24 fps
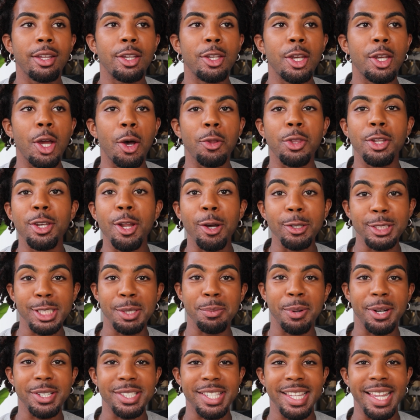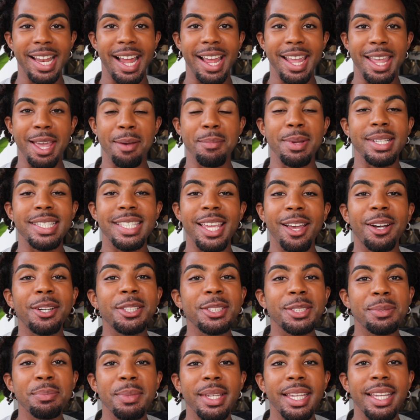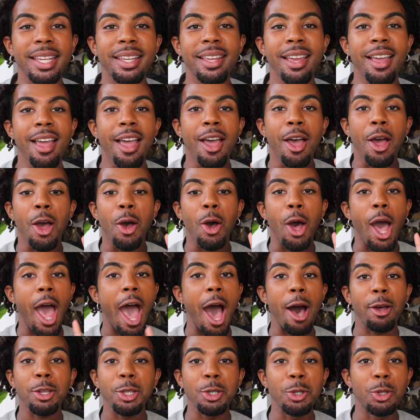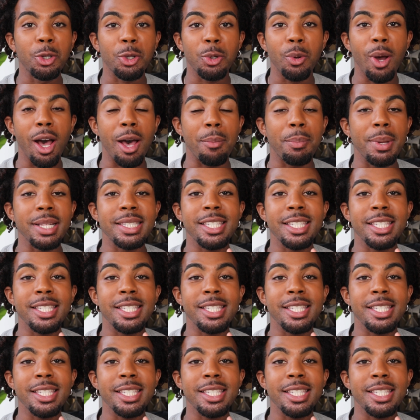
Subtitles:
you know, the nosy person I am, it tells me how you grew up.